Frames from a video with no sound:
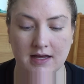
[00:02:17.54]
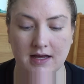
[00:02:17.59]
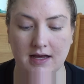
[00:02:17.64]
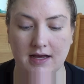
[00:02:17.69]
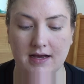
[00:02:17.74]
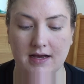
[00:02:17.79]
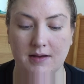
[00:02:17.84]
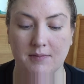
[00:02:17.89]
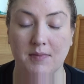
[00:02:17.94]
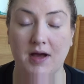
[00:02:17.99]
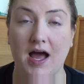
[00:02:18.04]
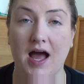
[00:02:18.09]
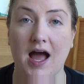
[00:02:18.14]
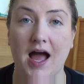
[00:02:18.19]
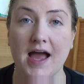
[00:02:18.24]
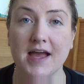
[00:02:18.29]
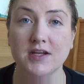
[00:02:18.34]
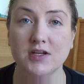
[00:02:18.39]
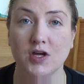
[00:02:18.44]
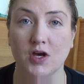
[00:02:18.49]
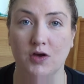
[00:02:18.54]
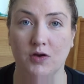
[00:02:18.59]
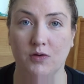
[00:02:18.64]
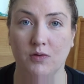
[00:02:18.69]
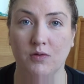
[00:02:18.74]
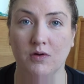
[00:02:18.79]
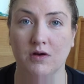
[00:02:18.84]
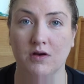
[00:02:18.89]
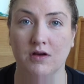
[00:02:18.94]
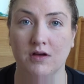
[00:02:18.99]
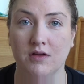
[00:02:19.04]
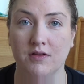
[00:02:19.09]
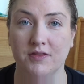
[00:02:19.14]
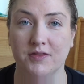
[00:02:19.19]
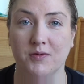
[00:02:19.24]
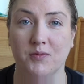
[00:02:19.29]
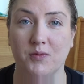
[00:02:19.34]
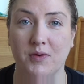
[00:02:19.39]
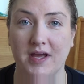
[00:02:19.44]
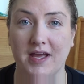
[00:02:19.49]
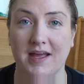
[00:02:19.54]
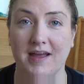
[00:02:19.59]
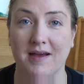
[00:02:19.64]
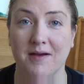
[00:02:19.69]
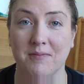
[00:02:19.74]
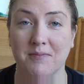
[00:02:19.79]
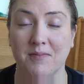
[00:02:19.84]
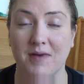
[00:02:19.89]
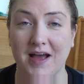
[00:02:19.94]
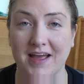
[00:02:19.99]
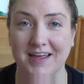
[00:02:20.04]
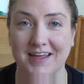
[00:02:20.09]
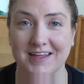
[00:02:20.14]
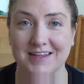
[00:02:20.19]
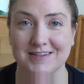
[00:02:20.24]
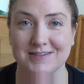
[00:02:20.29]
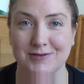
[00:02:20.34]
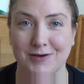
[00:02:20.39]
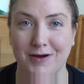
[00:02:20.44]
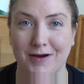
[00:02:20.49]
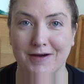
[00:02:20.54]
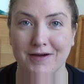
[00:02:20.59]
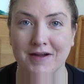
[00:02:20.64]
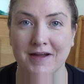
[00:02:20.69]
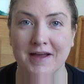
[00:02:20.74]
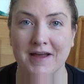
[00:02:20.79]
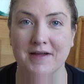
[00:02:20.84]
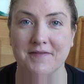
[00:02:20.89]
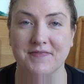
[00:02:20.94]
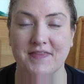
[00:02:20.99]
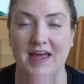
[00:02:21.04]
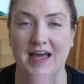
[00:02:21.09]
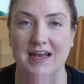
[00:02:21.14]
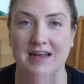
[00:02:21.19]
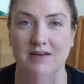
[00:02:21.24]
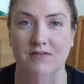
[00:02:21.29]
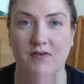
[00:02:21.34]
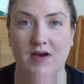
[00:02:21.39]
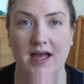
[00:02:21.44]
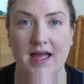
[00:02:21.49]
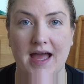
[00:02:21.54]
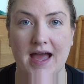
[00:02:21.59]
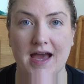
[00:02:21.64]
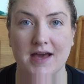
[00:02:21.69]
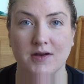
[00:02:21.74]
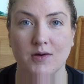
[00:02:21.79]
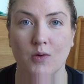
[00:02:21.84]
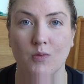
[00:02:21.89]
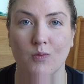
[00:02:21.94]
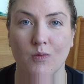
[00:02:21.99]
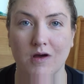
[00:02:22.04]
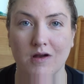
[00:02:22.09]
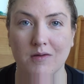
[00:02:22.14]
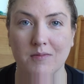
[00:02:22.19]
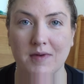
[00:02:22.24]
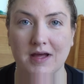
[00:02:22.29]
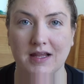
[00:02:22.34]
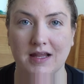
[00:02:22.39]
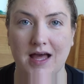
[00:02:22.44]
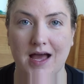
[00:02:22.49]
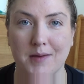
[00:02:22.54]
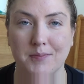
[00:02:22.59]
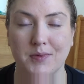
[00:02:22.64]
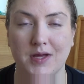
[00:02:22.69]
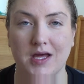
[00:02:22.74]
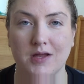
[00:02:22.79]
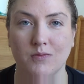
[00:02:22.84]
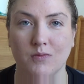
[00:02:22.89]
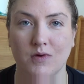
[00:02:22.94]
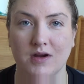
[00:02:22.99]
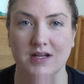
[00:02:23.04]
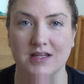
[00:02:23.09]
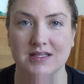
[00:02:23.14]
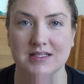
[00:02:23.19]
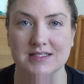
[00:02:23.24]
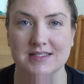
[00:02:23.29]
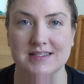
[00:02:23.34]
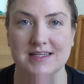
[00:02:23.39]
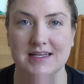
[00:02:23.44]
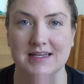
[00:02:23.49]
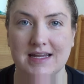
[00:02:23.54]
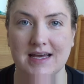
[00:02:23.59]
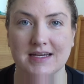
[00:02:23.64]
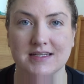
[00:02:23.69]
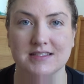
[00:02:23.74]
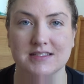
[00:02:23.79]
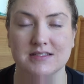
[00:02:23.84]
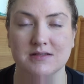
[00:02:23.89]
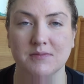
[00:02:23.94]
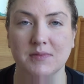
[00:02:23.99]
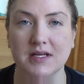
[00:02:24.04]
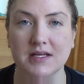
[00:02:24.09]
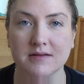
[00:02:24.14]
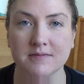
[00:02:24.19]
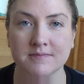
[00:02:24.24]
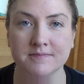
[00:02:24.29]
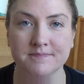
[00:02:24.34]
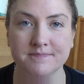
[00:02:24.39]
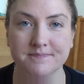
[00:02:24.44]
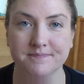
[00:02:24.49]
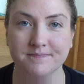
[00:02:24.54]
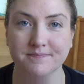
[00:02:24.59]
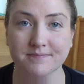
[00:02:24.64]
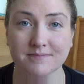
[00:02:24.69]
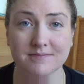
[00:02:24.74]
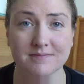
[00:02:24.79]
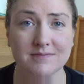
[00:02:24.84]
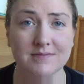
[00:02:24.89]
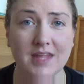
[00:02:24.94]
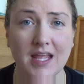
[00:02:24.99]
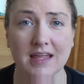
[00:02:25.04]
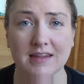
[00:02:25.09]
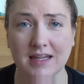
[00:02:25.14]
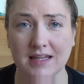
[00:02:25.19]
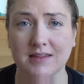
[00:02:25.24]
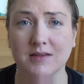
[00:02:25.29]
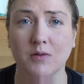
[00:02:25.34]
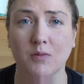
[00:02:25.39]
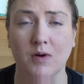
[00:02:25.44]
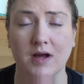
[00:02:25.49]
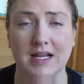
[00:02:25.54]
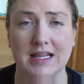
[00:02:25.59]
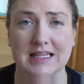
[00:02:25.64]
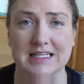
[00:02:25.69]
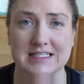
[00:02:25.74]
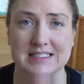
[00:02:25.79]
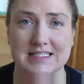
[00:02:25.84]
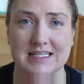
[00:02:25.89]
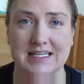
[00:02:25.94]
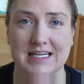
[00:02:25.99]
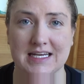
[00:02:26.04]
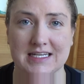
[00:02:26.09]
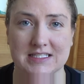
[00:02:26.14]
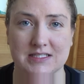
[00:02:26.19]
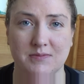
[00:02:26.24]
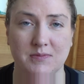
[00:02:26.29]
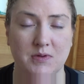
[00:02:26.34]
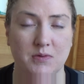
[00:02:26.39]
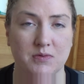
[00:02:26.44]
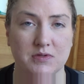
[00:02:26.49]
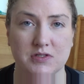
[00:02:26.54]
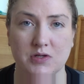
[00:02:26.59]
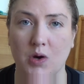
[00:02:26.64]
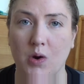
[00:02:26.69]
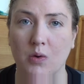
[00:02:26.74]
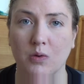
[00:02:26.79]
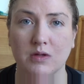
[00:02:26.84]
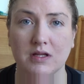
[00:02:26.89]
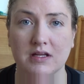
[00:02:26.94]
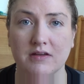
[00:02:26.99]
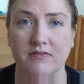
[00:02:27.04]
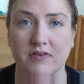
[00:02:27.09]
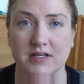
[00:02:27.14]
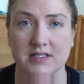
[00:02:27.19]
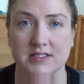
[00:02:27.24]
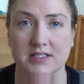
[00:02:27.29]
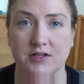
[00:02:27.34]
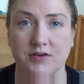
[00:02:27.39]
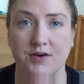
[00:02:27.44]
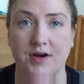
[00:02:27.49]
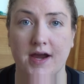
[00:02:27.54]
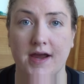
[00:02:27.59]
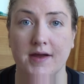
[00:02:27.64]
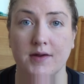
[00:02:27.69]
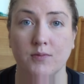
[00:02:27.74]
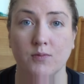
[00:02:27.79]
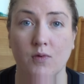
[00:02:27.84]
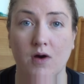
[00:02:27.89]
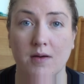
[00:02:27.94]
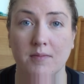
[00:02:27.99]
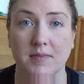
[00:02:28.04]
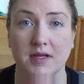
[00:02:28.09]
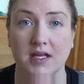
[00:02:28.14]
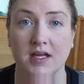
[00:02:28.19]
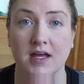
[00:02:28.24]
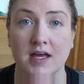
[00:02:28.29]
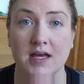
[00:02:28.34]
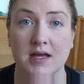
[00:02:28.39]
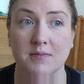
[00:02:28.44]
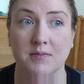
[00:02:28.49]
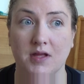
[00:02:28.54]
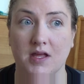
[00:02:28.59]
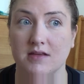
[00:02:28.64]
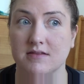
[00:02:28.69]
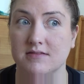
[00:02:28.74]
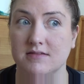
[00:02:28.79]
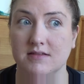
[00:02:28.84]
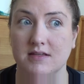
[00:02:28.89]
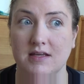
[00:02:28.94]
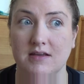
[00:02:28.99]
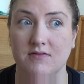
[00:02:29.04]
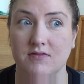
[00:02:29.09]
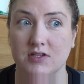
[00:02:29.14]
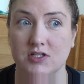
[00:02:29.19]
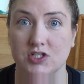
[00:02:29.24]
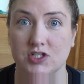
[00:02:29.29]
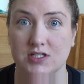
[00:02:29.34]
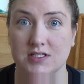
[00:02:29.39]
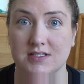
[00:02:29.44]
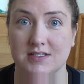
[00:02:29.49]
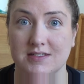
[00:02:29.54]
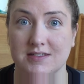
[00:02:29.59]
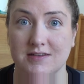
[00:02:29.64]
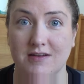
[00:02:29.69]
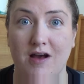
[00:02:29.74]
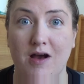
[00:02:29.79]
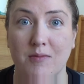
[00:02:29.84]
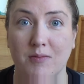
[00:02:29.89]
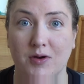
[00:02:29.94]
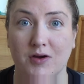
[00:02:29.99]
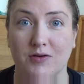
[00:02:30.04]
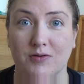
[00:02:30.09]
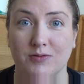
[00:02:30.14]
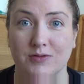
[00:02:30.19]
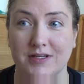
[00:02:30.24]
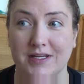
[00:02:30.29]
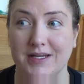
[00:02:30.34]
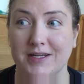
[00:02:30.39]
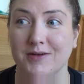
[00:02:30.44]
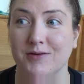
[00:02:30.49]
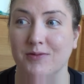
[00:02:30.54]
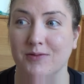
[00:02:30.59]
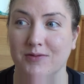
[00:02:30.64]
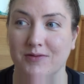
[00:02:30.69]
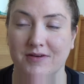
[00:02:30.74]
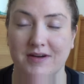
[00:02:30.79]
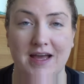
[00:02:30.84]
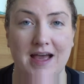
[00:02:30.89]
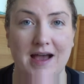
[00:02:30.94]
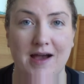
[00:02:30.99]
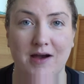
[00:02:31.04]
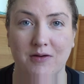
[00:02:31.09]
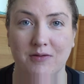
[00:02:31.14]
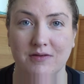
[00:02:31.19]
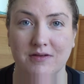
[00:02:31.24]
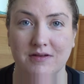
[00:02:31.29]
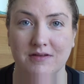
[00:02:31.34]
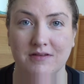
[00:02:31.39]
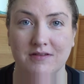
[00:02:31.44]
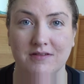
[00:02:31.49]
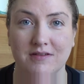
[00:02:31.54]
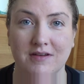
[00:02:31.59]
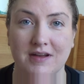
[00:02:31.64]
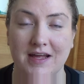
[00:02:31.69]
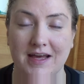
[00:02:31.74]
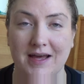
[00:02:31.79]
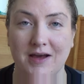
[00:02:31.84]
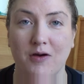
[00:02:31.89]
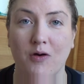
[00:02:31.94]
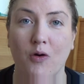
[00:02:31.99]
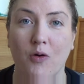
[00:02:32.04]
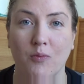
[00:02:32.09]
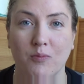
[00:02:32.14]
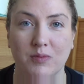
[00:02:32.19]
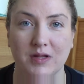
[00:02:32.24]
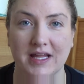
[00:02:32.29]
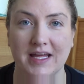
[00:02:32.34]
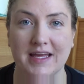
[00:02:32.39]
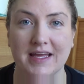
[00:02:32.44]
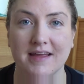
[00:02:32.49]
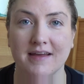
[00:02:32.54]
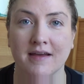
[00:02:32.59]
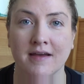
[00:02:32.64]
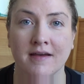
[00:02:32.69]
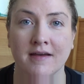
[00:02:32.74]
I know the way my kids are, that if I had one on my lap and one in the seat next to me, that the one in the seat next to me would totally fuss and cry and want me, because even just not buckled in or out at home playing,